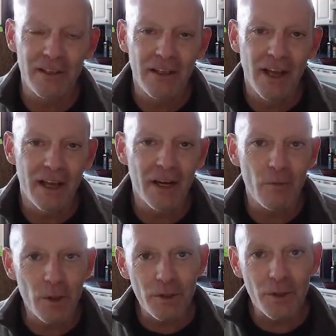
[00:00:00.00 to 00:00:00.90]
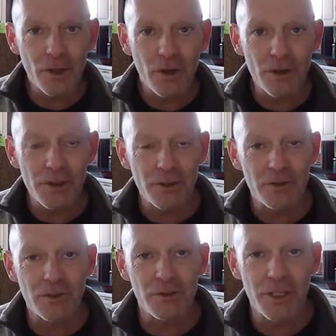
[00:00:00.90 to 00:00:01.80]
And I really encourage you
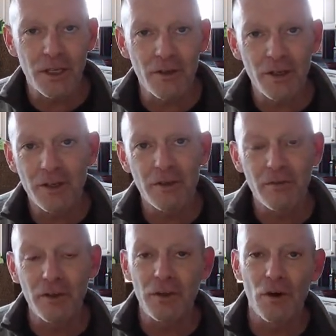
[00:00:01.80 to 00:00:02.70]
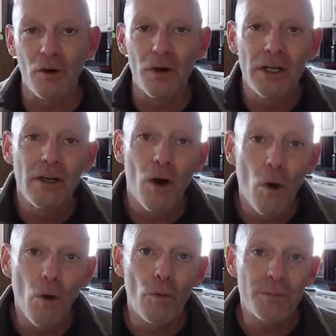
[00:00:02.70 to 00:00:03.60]
to take a look at the video
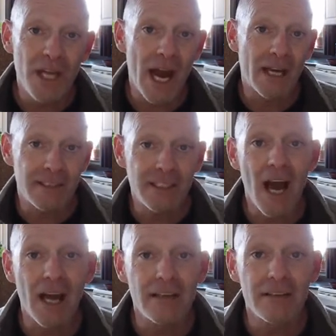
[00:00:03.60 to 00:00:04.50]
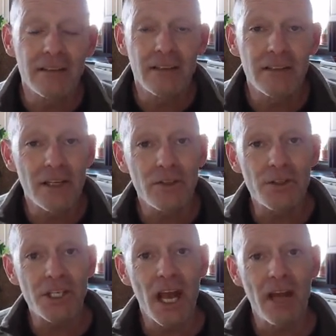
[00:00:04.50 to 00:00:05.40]
Om Tat Sat to
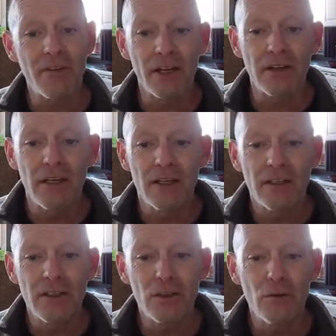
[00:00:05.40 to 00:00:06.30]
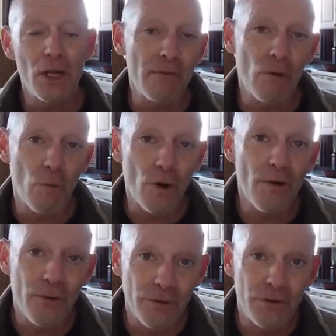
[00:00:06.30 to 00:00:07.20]
understand that you never were
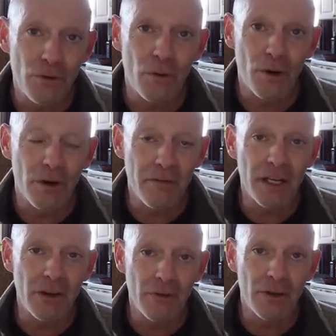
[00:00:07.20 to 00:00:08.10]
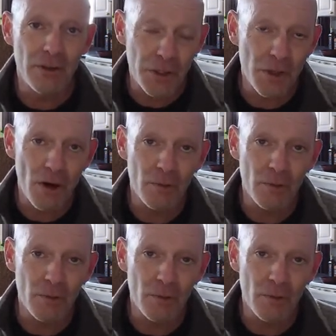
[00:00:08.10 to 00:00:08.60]
the doer of anything to start